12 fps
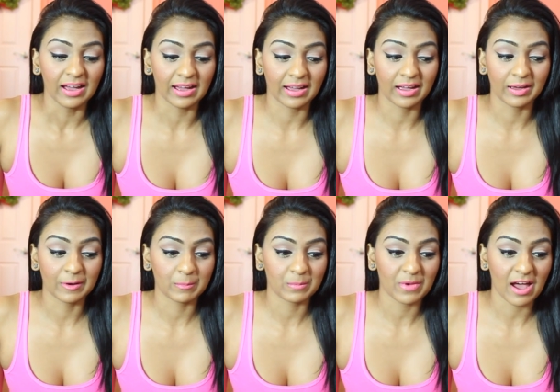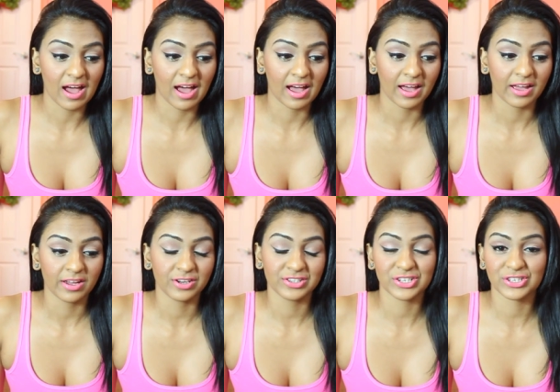Um,
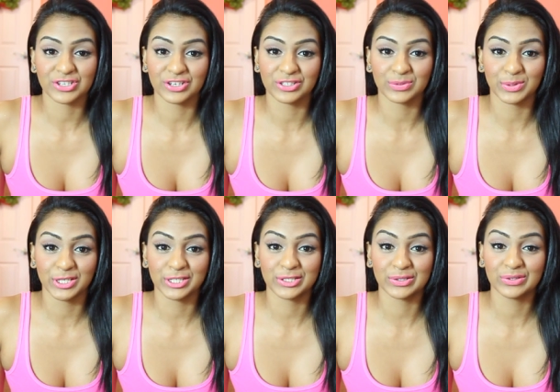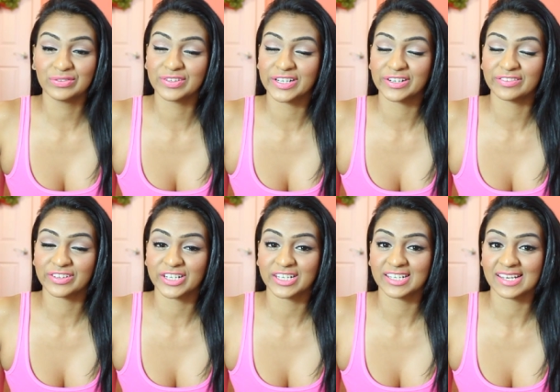I just turned 22, very,
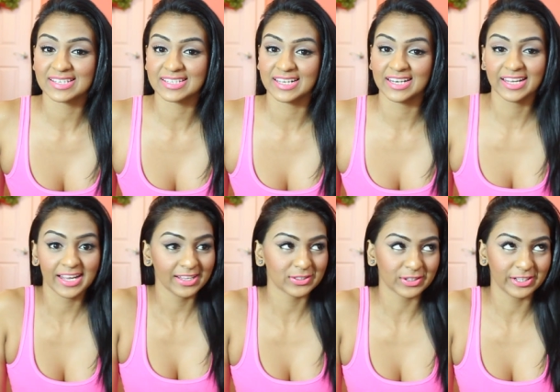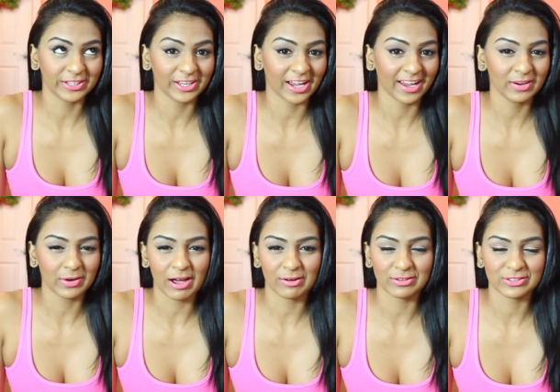very exciting. Do I look it?
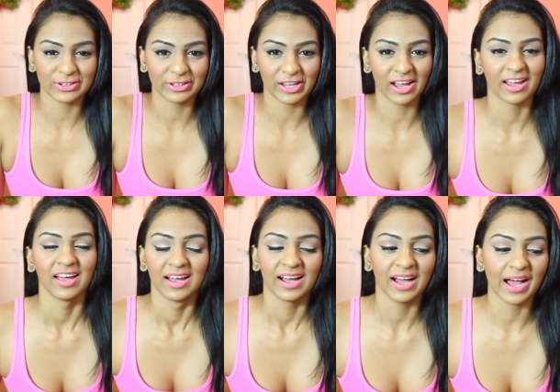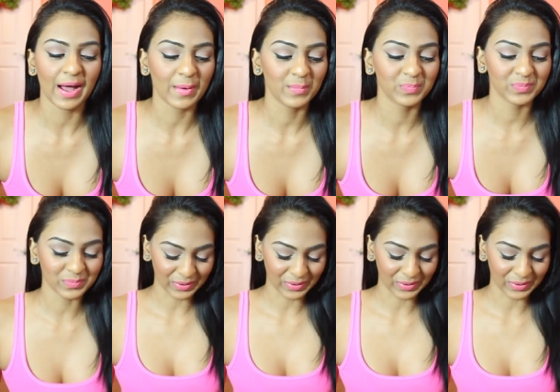How old do I look? Um,